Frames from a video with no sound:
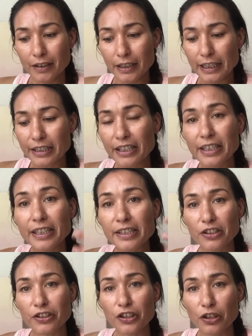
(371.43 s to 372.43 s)
It is
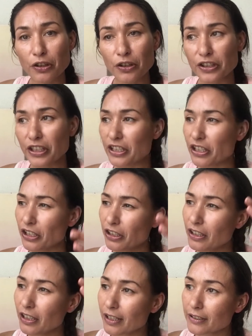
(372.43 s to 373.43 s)
a choice. It's
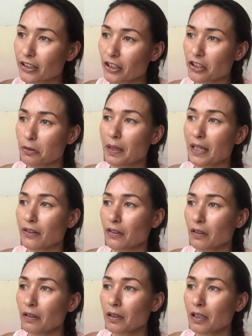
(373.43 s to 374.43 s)
not
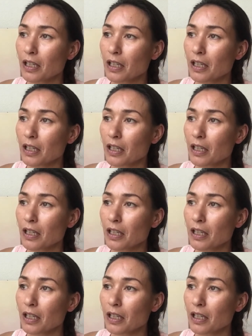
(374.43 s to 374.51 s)
judgmental,